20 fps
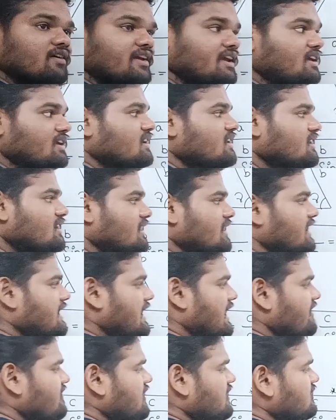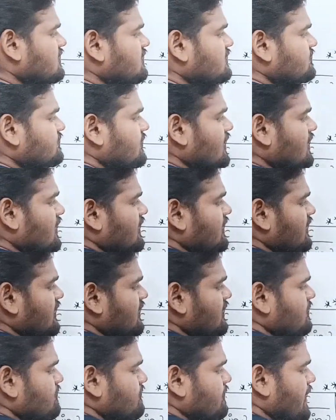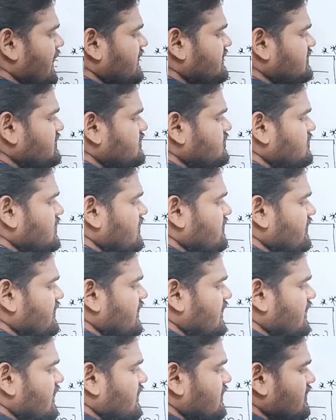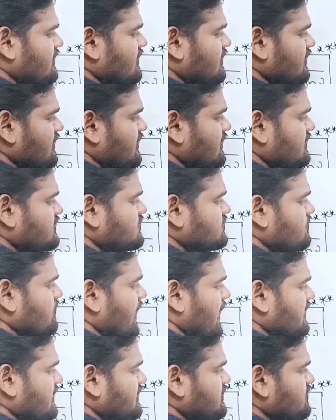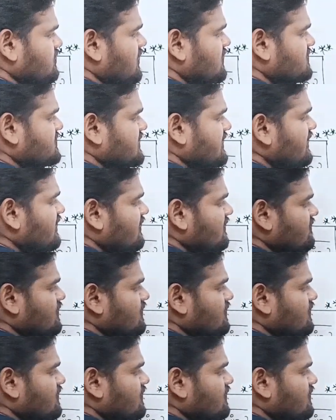Okay, right, have a look. Magnitude of A into magnitude of C.